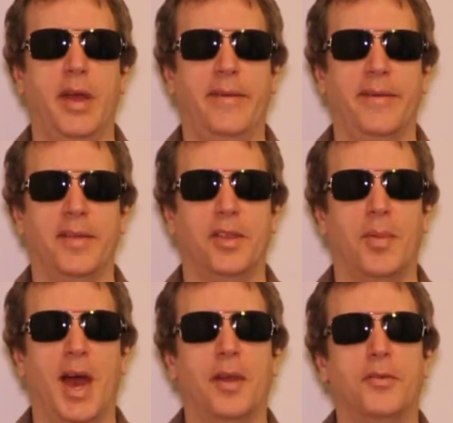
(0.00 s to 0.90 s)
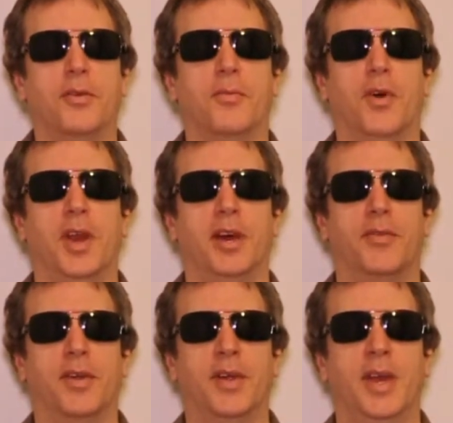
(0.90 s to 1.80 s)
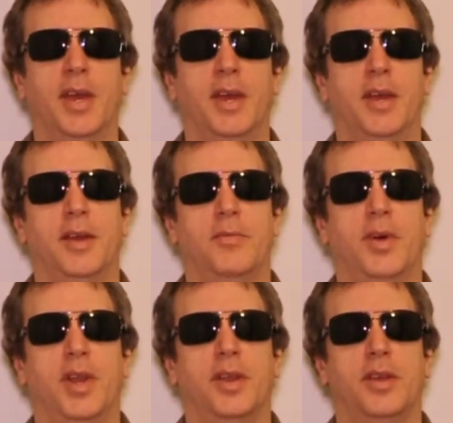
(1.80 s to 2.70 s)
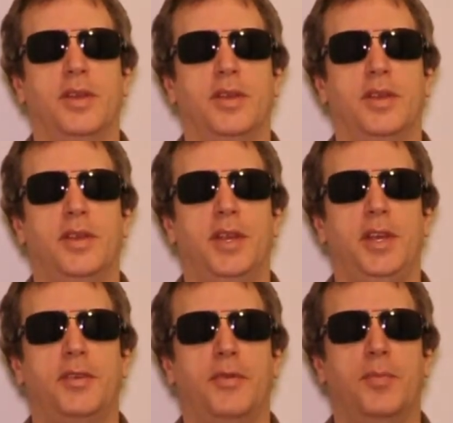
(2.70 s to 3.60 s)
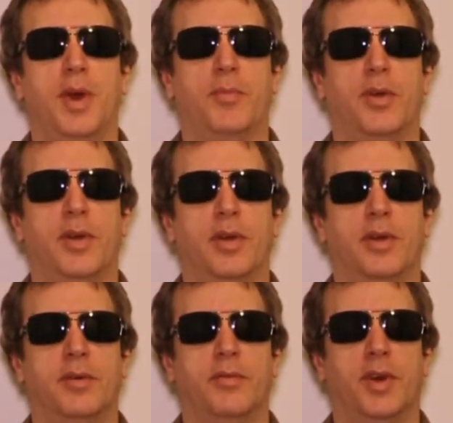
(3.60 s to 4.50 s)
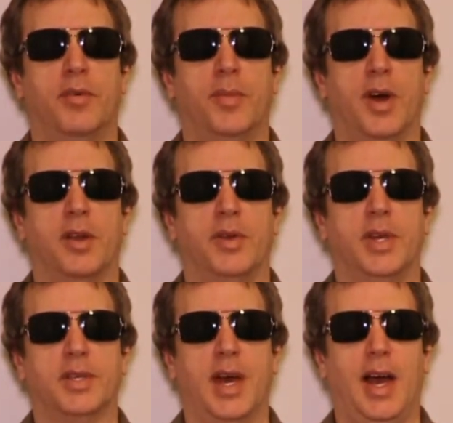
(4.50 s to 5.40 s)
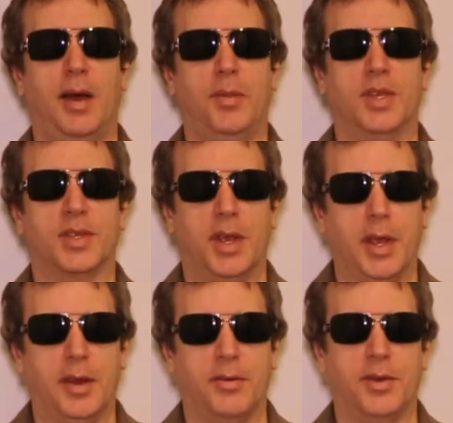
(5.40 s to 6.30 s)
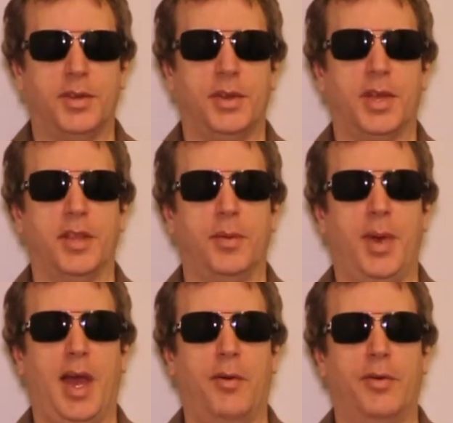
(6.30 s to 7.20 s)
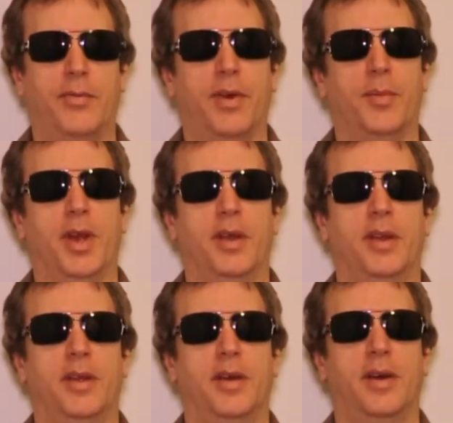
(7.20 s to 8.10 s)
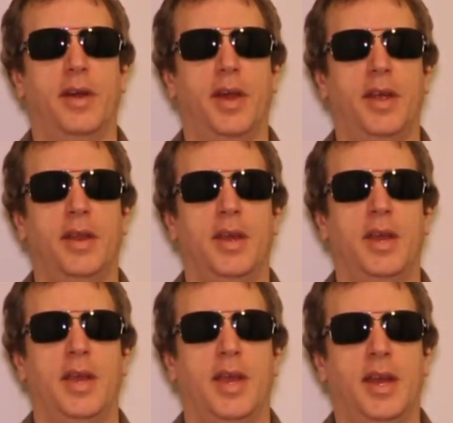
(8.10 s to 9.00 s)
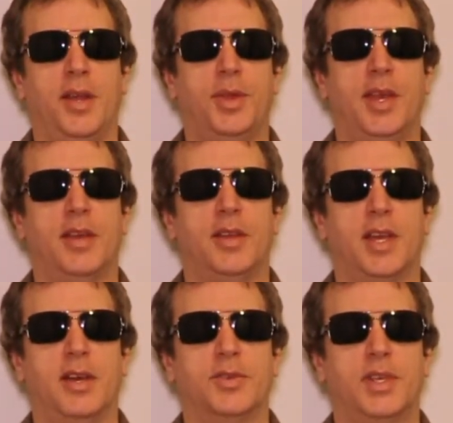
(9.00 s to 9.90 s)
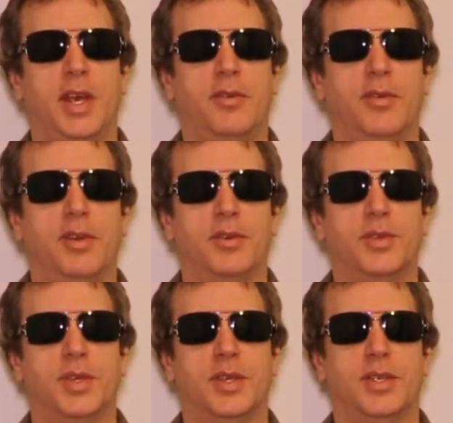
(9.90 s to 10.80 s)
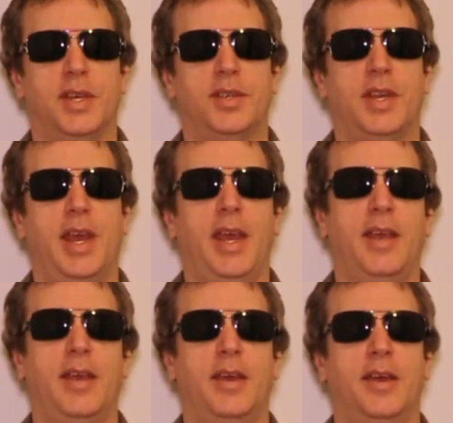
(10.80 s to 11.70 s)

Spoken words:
in the bathroom, whatever. But you need to remember what your motto is, obviously, in order to get the power from it, all right? And I think, like I was saying earlier, is that today,